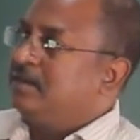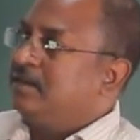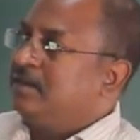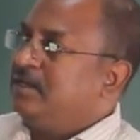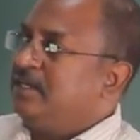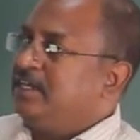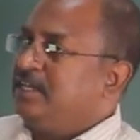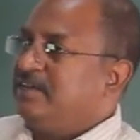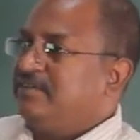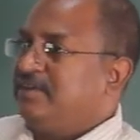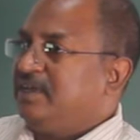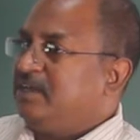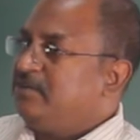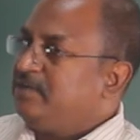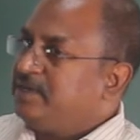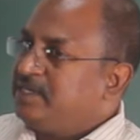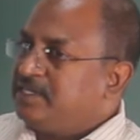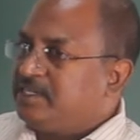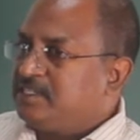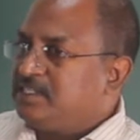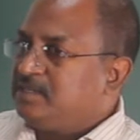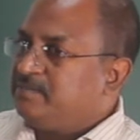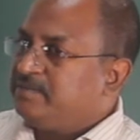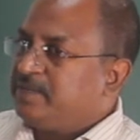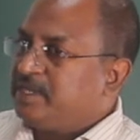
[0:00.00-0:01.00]
I
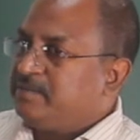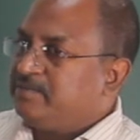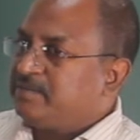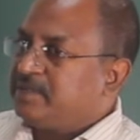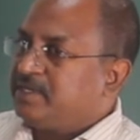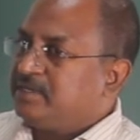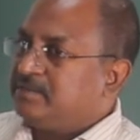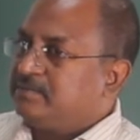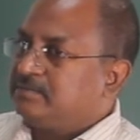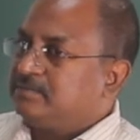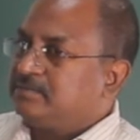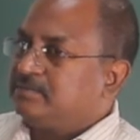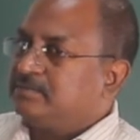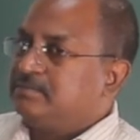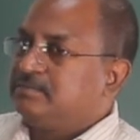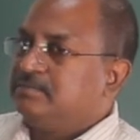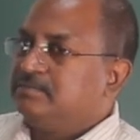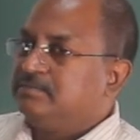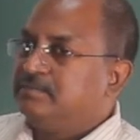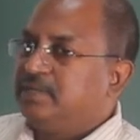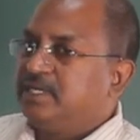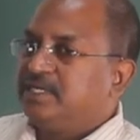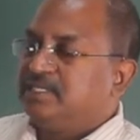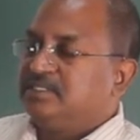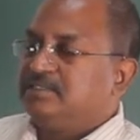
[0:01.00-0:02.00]
evaluated the paper,
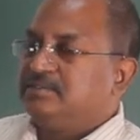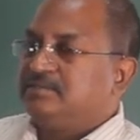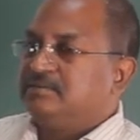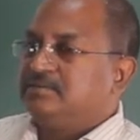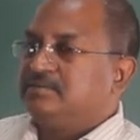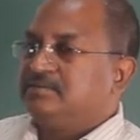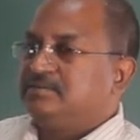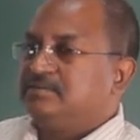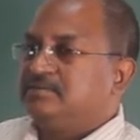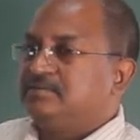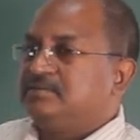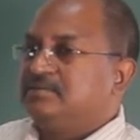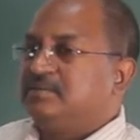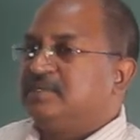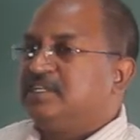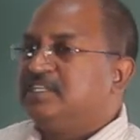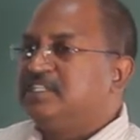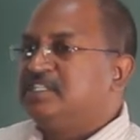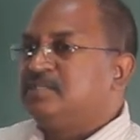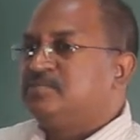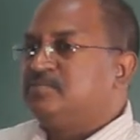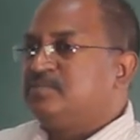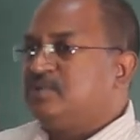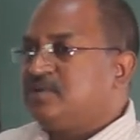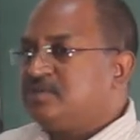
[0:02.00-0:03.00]
but
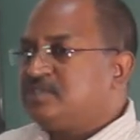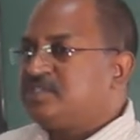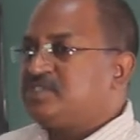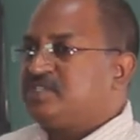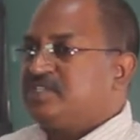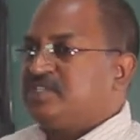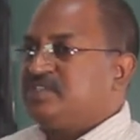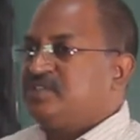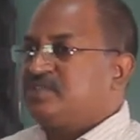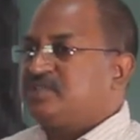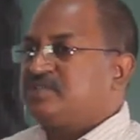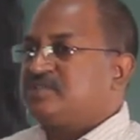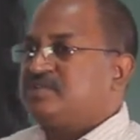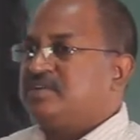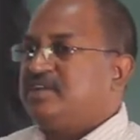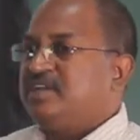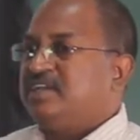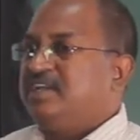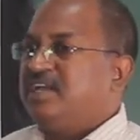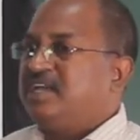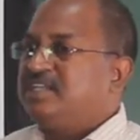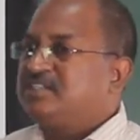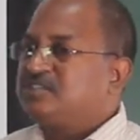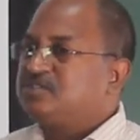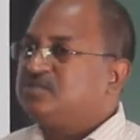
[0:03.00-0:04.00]
in the post-test, I
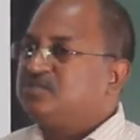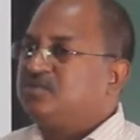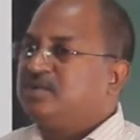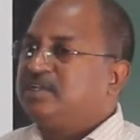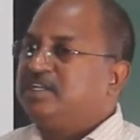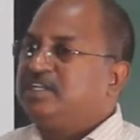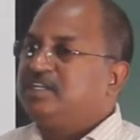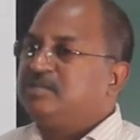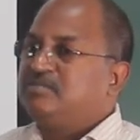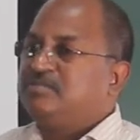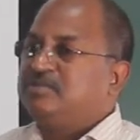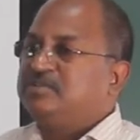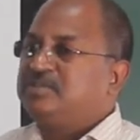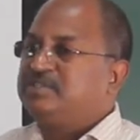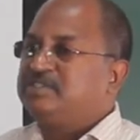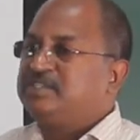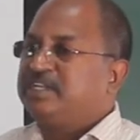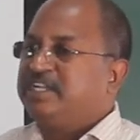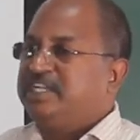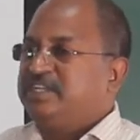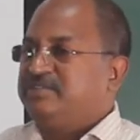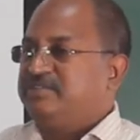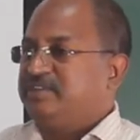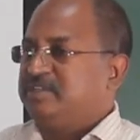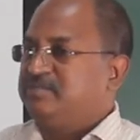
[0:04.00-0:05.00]
asked only about the
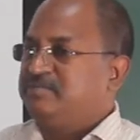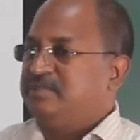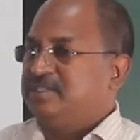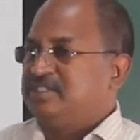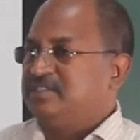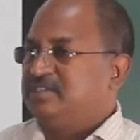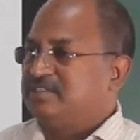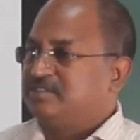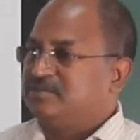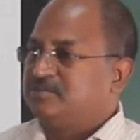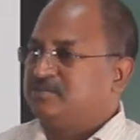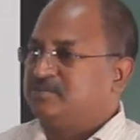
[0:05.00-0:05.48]
scientific method